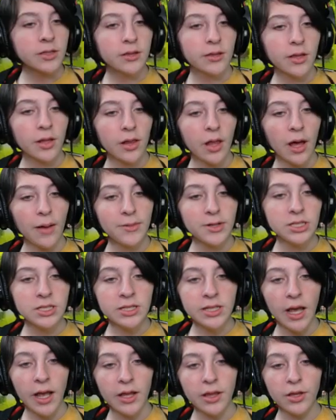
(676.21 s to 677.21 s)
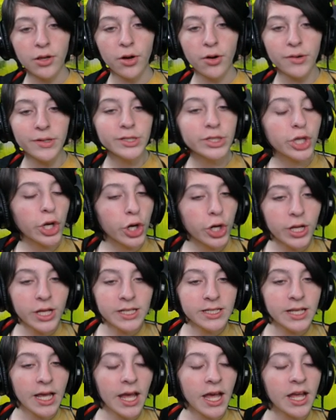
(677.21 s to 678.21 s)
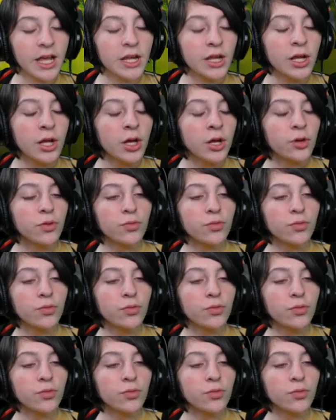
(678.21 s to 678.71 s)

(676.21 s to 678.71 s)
The llama just had to go and turn its head.